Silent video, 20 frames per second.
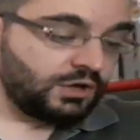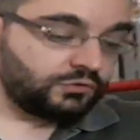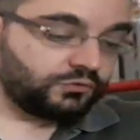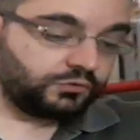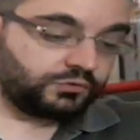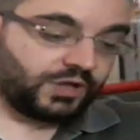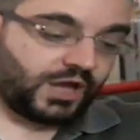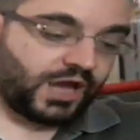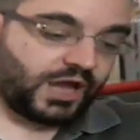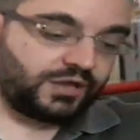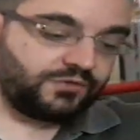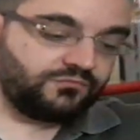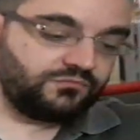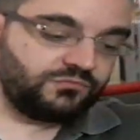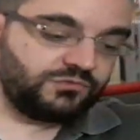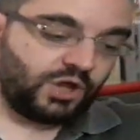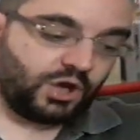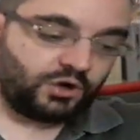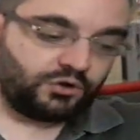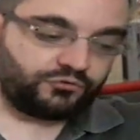Today
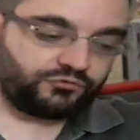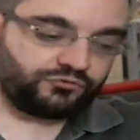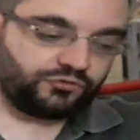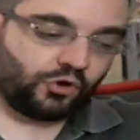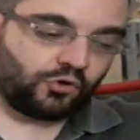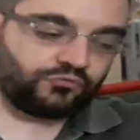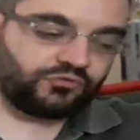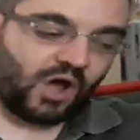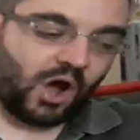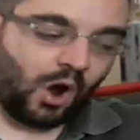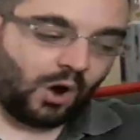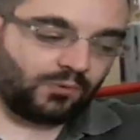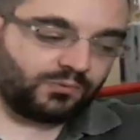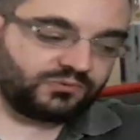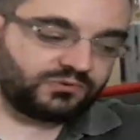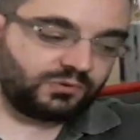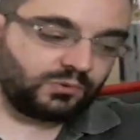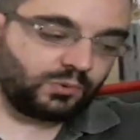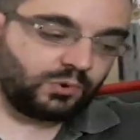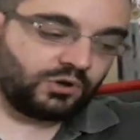there is no
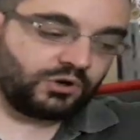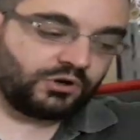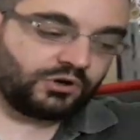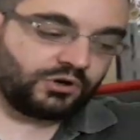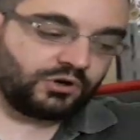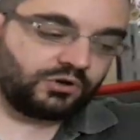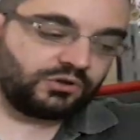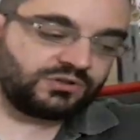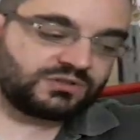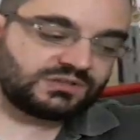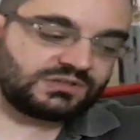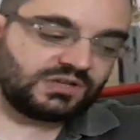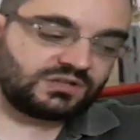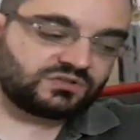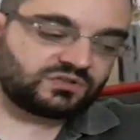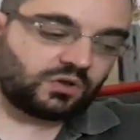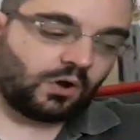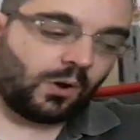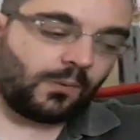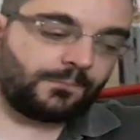doubt who rules
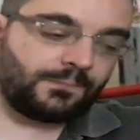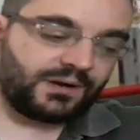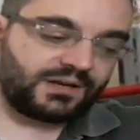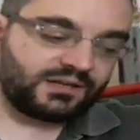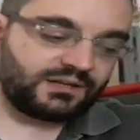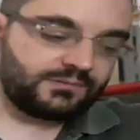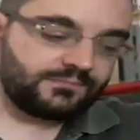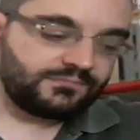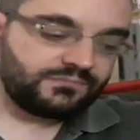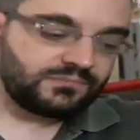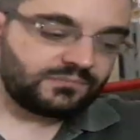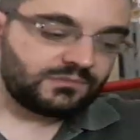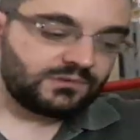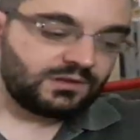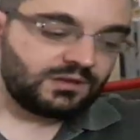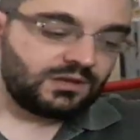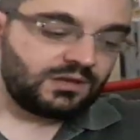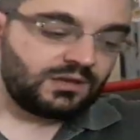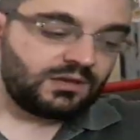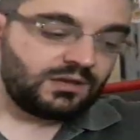this company."
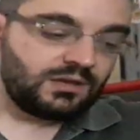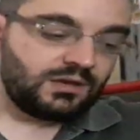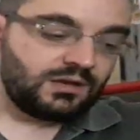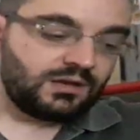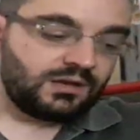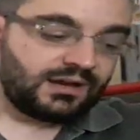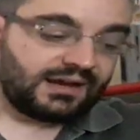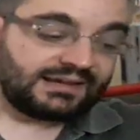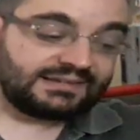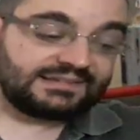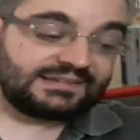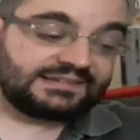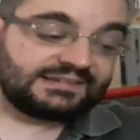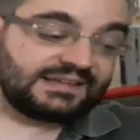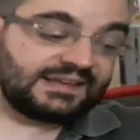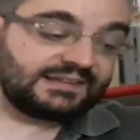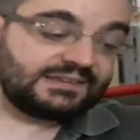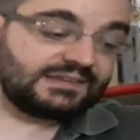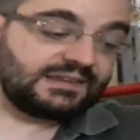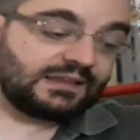As he
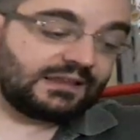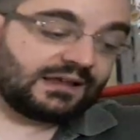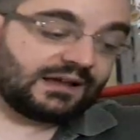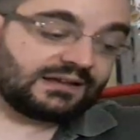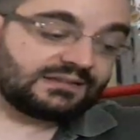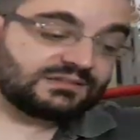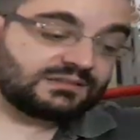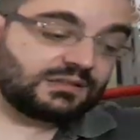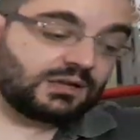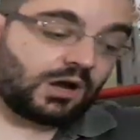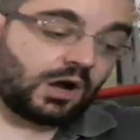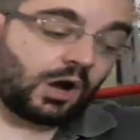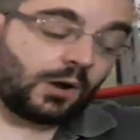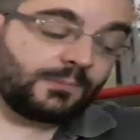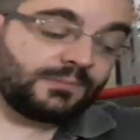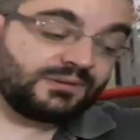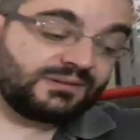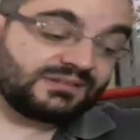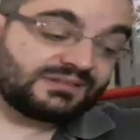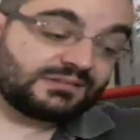said the last,
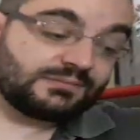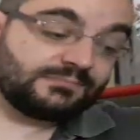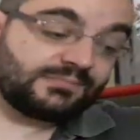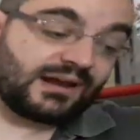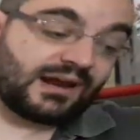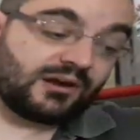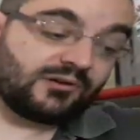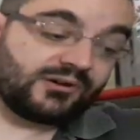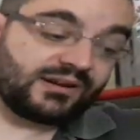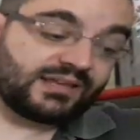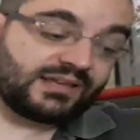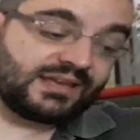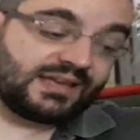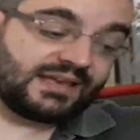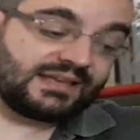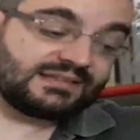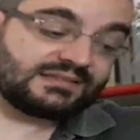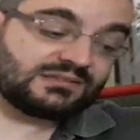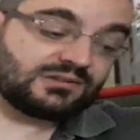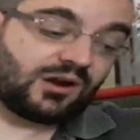Obimi's merry
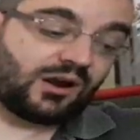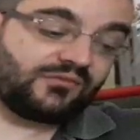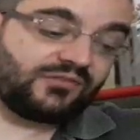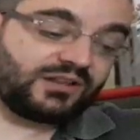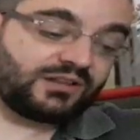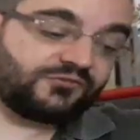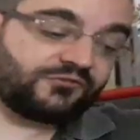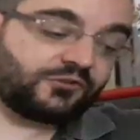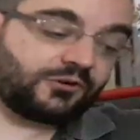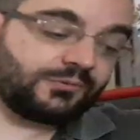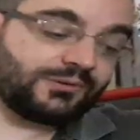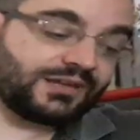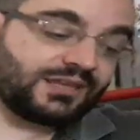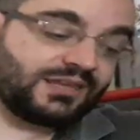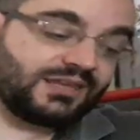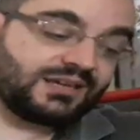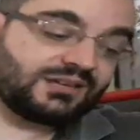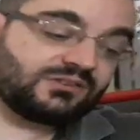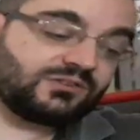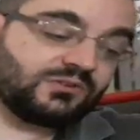gaze traveled from
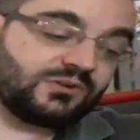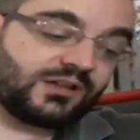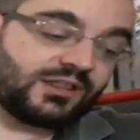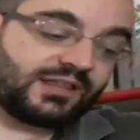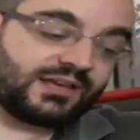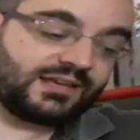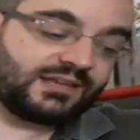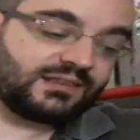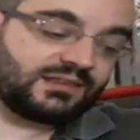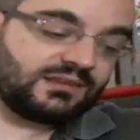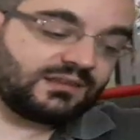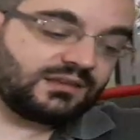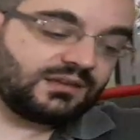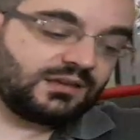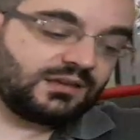Kik to Glade.